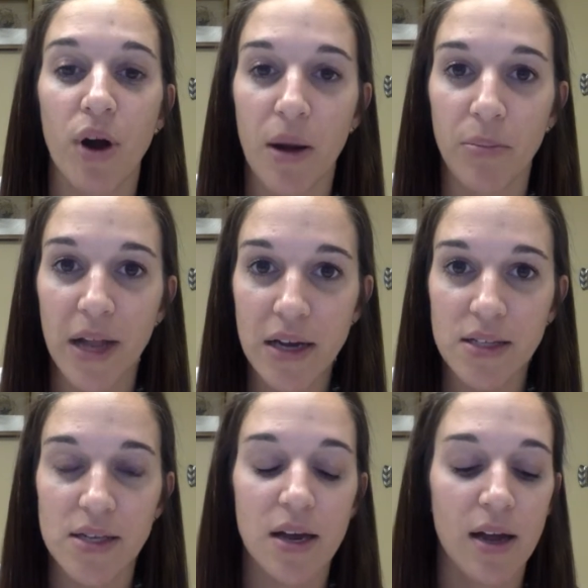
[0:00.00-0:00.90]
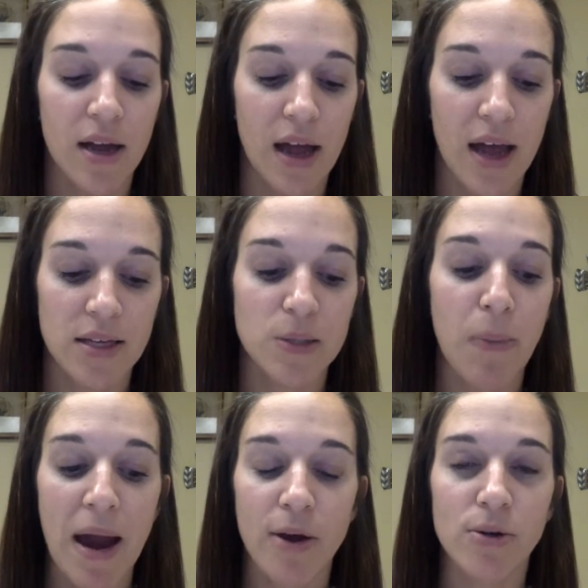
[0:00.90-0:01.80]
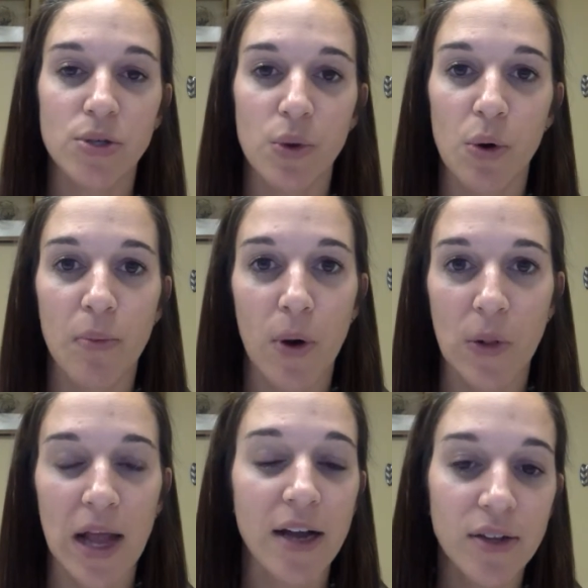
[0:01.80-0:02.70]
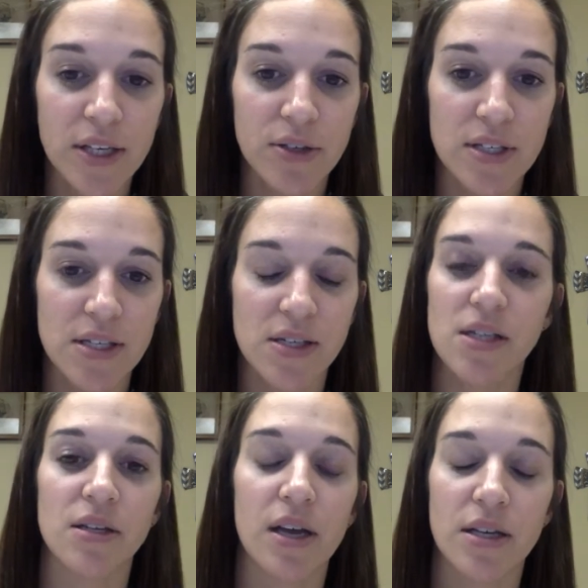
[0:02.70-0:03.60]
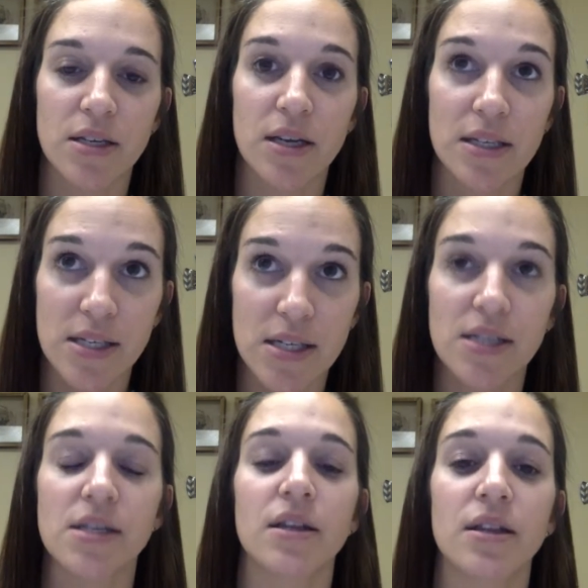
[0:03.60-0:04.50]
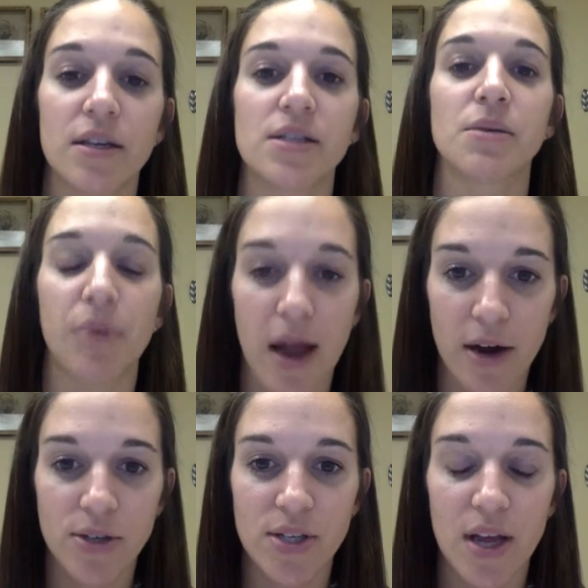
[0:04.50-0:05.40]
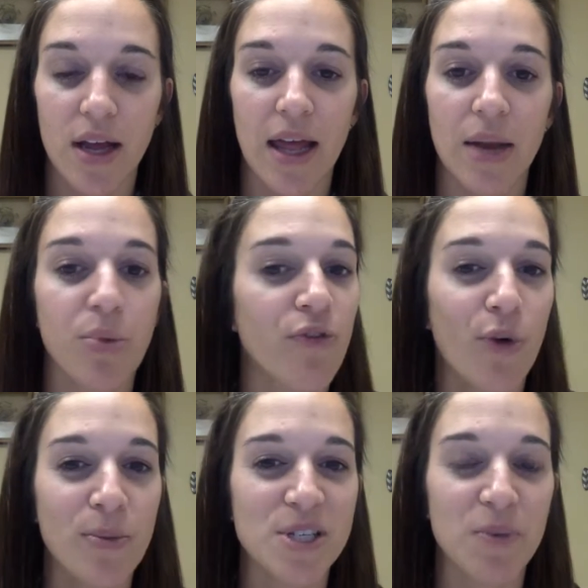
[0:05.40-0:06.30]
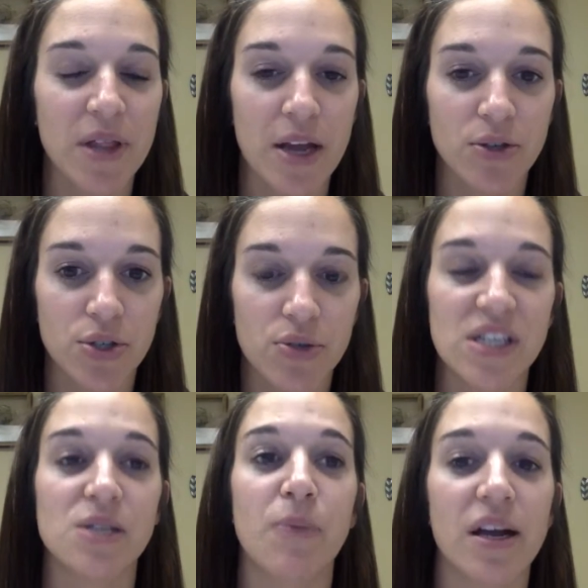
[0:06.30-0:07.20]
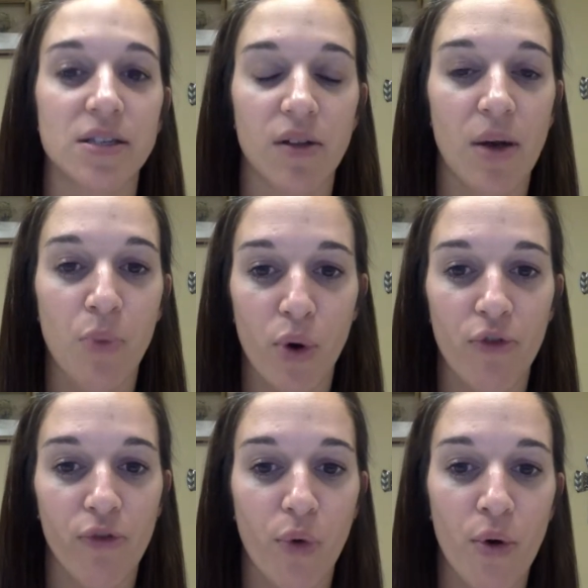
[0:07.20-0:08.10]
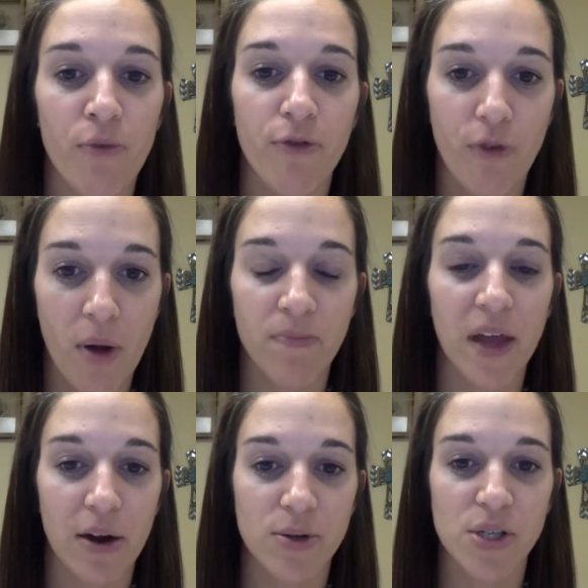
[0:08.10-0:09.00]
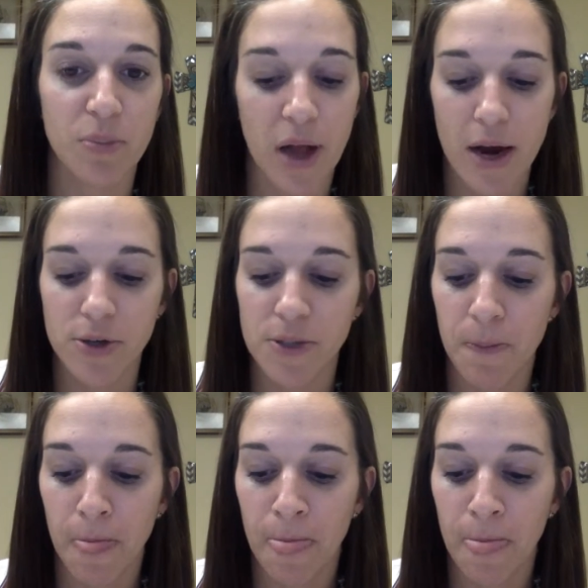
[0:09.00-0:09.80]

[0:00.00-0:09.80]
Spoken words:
complex, as buyers are more likely to assist the suppliers in performance, but they also do expect a lot more from their suppliers.